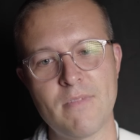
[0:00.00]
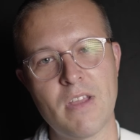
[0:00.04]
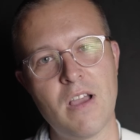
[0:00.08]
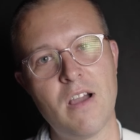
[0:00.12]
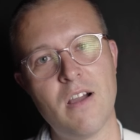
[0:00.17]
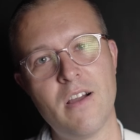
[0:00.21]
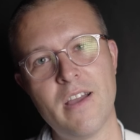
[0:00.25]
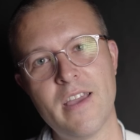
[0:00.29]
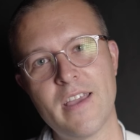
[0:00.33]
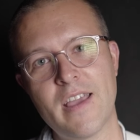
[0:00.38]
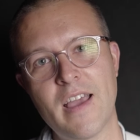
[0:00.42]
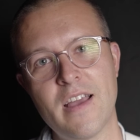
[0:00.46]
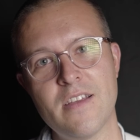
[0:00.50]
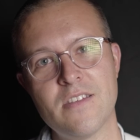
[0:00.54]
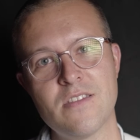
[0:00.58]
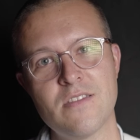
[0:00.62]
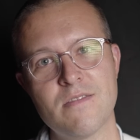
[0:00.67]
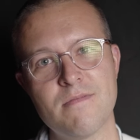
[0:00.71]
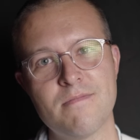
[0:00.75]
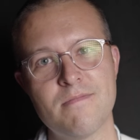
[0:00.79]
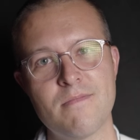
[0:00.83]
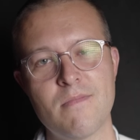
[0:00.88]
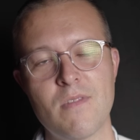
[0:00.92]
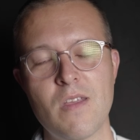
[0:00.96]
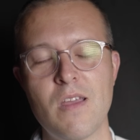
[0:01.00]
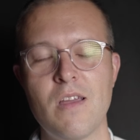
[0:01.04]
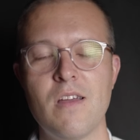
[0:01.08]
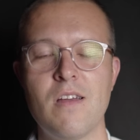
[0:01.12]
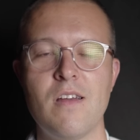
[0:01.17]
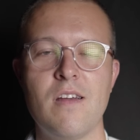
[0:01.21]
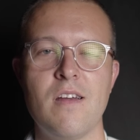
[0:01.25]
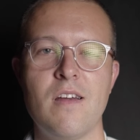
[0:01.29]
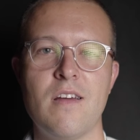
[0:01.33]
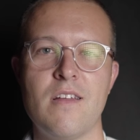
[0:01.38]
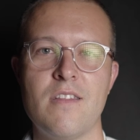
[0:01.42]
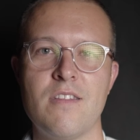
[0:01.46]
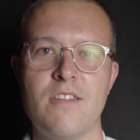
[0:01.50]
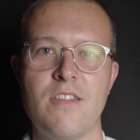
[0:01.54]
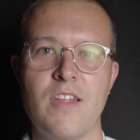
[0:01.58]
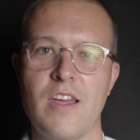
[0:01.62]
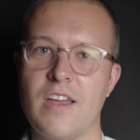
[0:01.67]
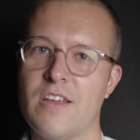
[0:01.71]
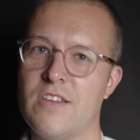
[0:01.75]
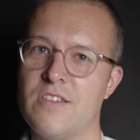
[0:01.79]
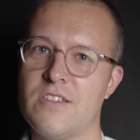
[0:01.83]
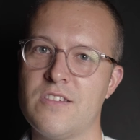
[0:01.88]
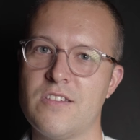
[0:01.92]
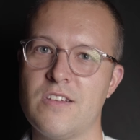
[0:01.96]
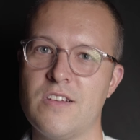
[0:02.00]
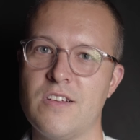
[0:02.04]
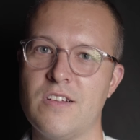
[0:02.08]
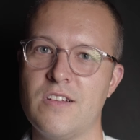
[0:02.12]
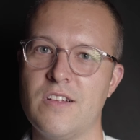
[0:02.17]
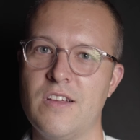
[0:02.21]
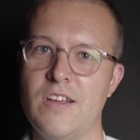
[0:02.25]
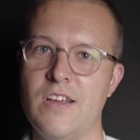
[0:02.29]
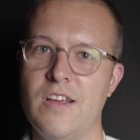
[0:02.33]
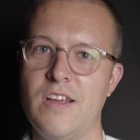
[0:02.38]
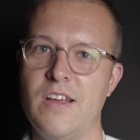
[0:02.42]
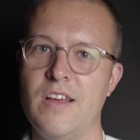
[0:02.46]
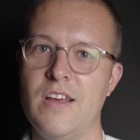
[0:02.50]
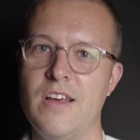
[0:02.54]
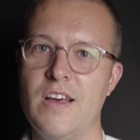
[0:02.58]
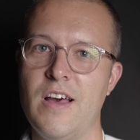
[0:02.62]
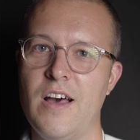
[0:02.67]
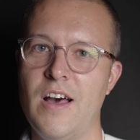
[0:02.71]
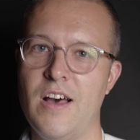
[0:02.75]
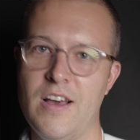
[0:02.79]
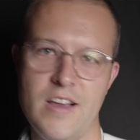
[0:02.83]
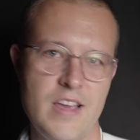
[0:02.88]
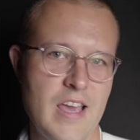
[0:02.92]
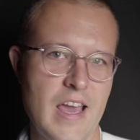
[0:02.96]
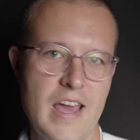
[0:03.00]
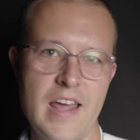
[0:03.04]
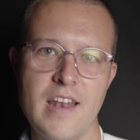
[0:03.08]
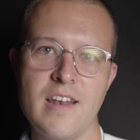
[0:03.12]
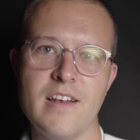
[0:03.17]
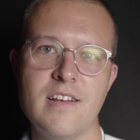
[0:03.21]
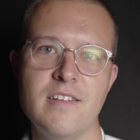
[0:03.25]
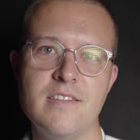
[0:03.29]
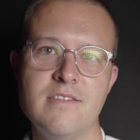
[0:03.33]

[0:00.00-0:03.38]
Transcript: Alright guys, thanks again.